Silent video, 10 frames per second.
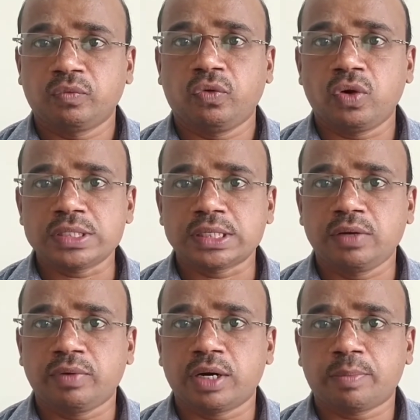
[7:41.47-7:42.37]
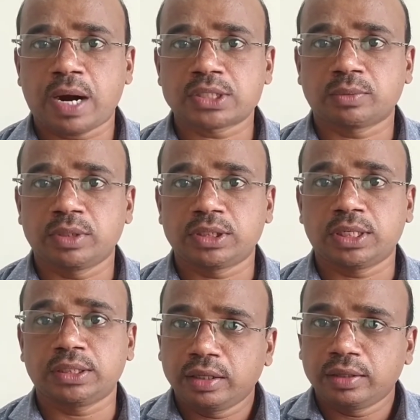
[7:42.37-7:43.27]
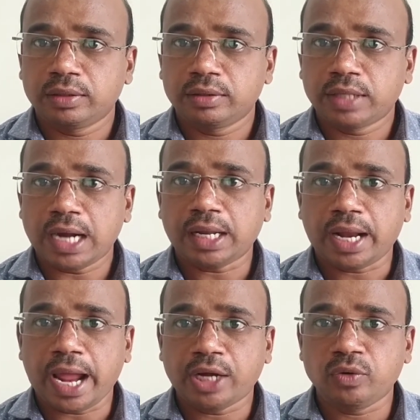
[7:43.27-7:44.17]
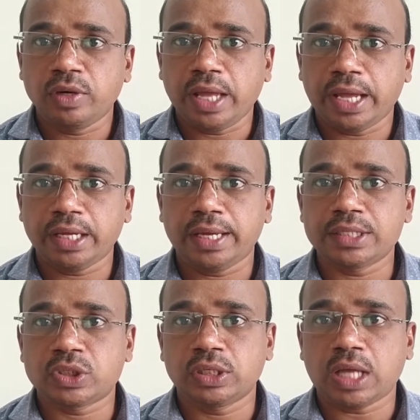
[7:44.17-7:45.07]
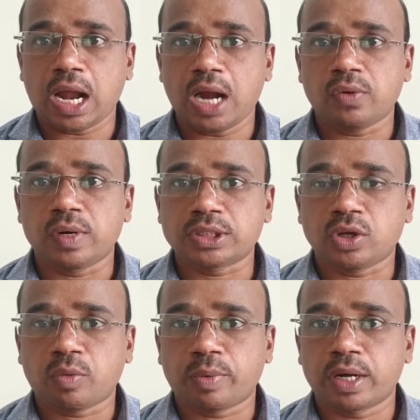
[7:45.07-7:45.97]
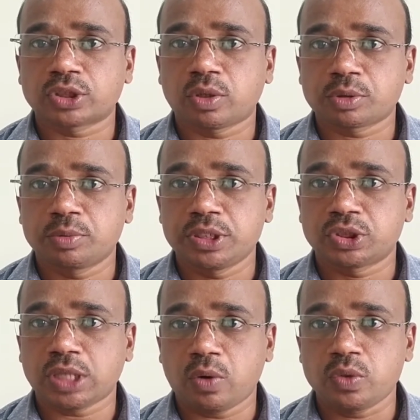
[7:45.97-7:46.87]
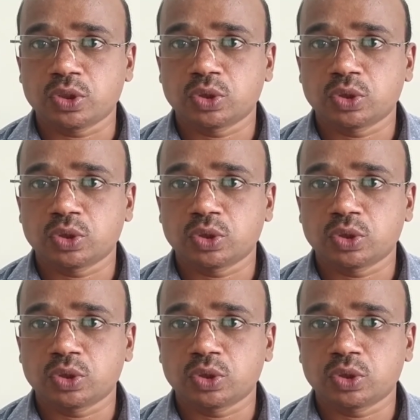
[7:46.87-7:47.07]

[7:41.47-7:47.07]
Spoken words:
four significant parts of the tongue that are actually engaged in the articulation or production of speech sounds.